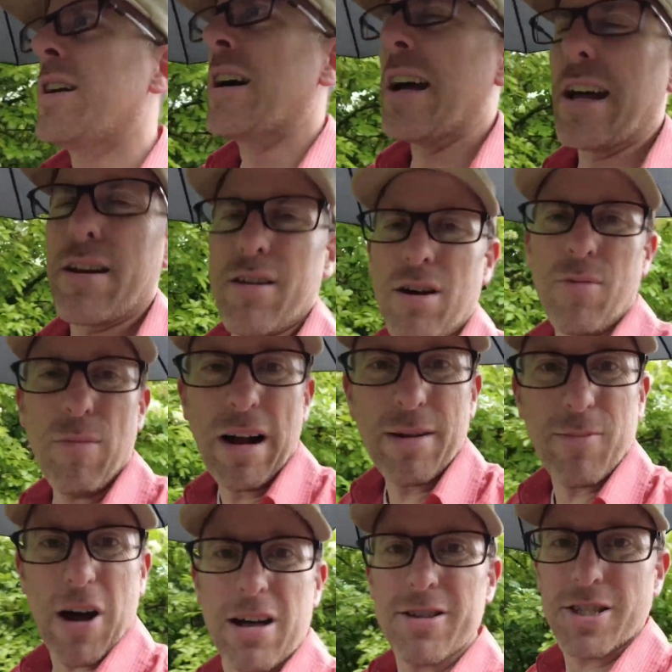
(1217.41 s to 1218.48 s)
And my
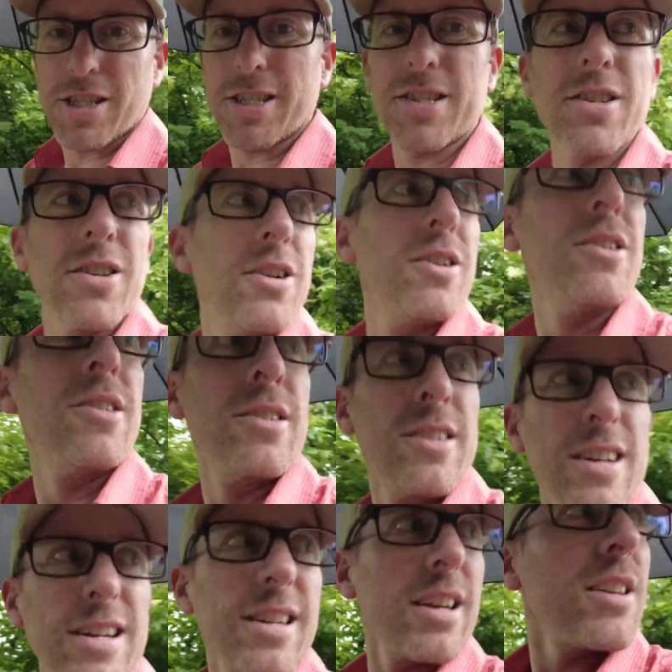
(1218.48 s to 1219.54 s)
apologies.
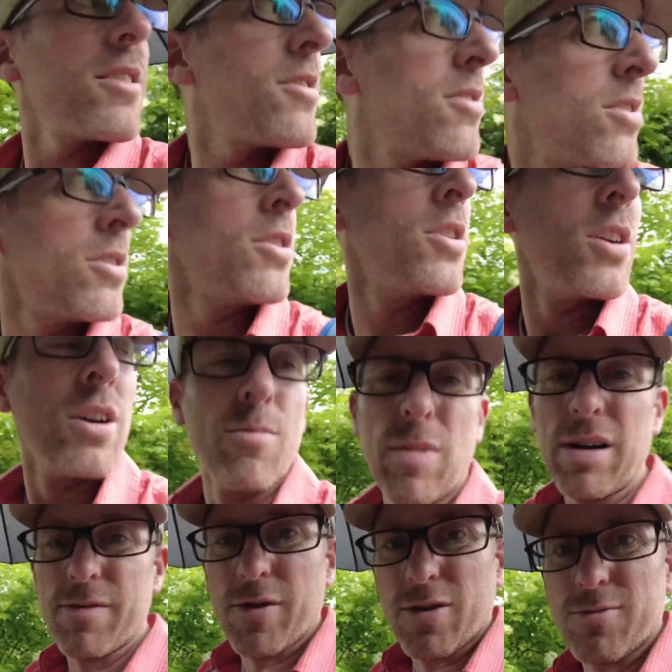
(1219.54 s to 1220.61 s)
Again, my
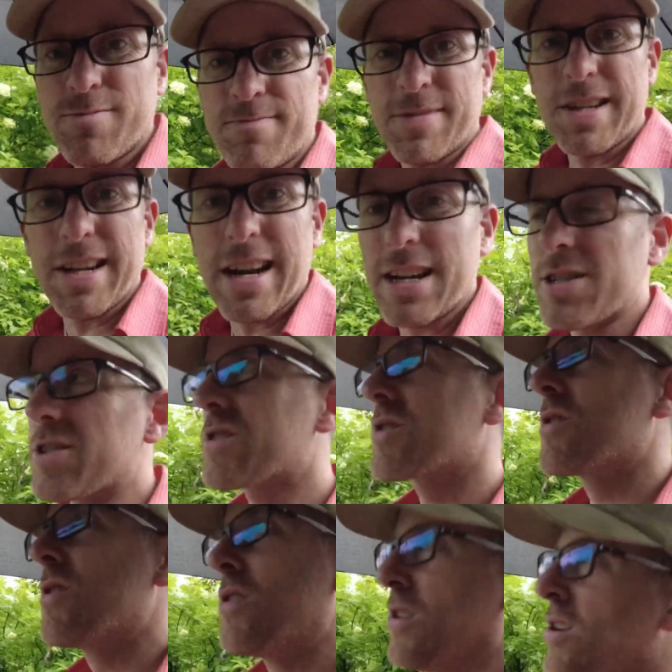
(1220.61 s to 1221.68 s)
phone and I
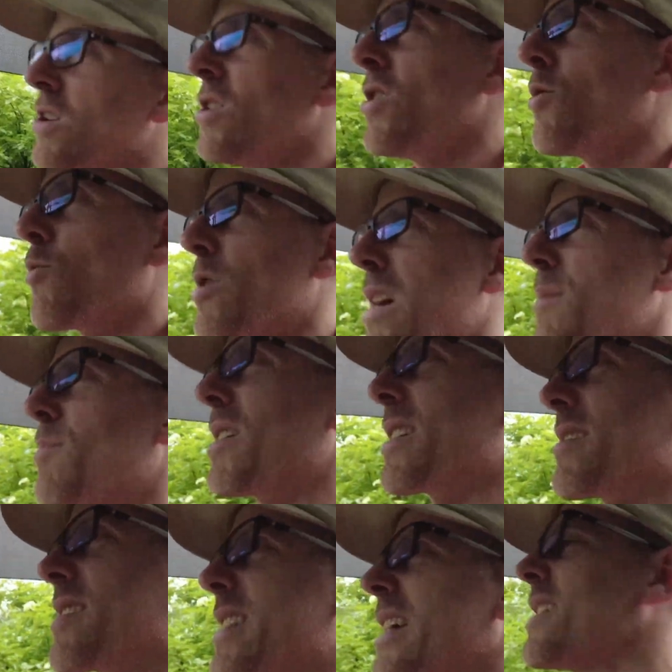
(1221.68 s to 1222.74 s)
we're not buddies
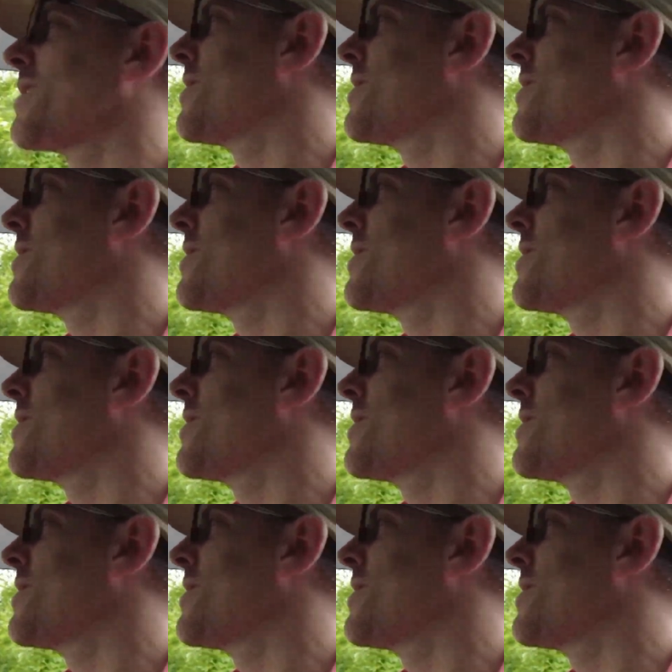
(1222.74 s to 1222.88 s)
today.